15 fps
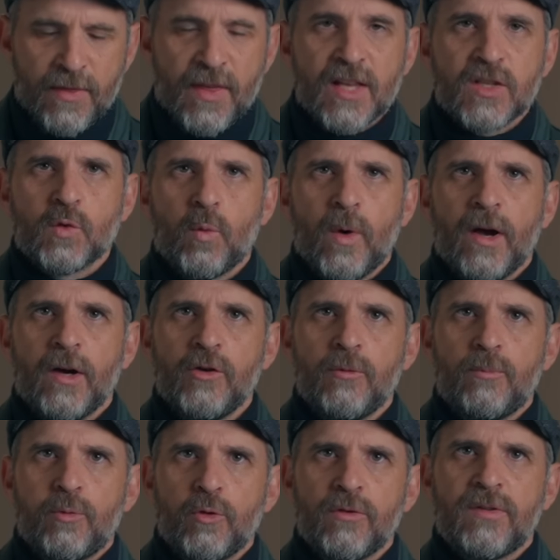That's where you
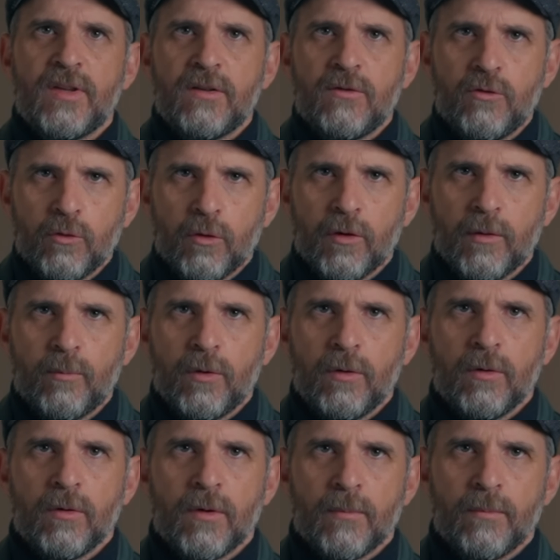put the
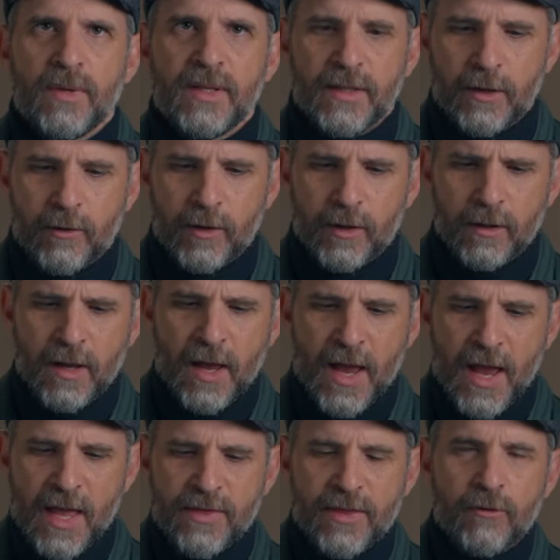durable material,
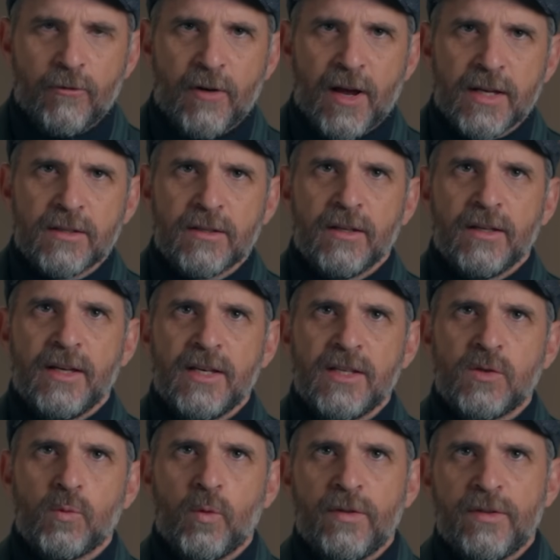and the rest
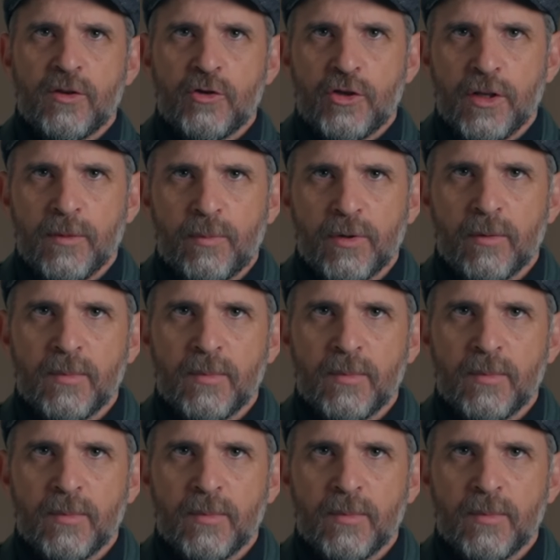is with cheaper